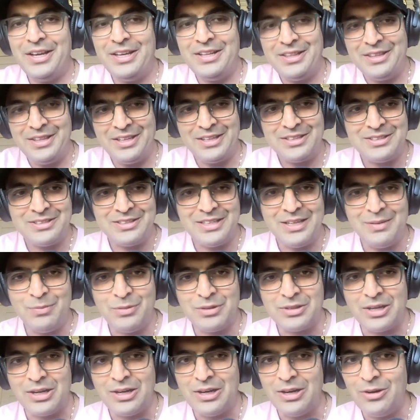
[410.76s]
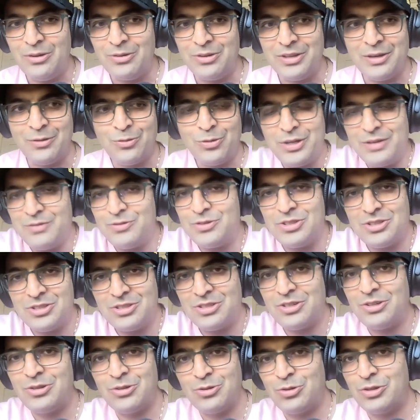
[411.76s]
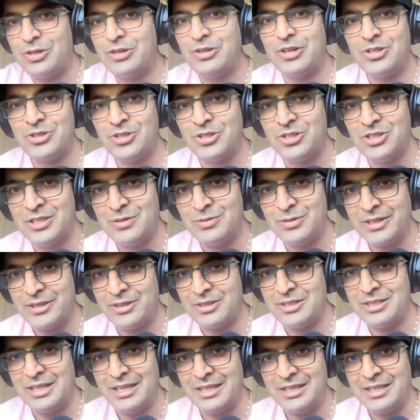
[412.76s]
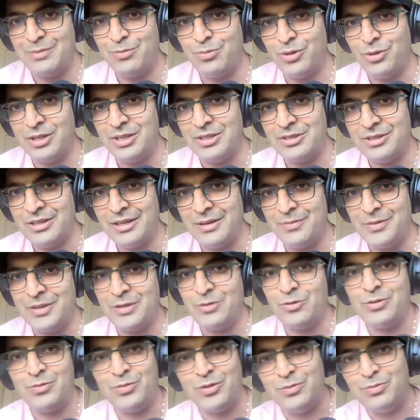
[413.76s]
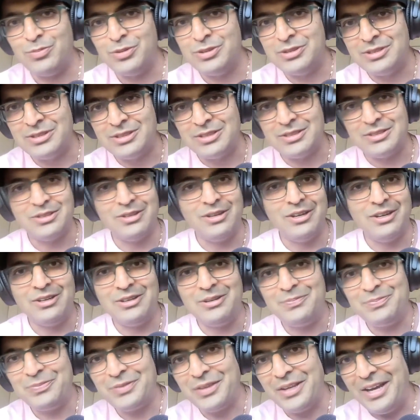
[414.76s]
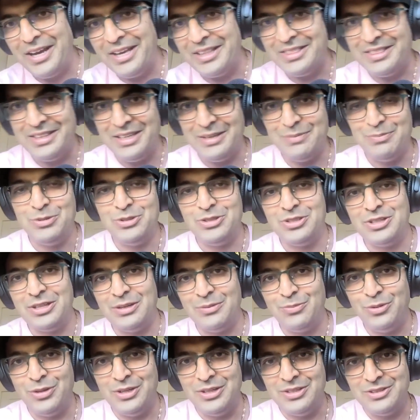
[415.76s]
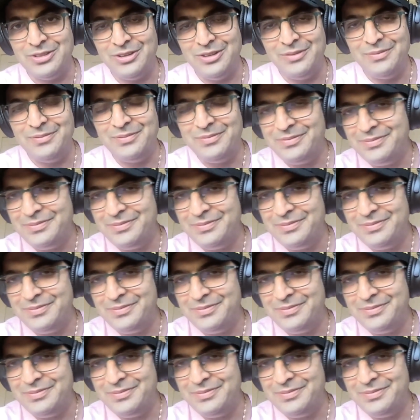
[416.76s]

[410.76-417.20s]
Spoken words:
And that statement alone, they would have just crushed your dreams, like you said, at that point in time, and you put business aside at that particular point in time.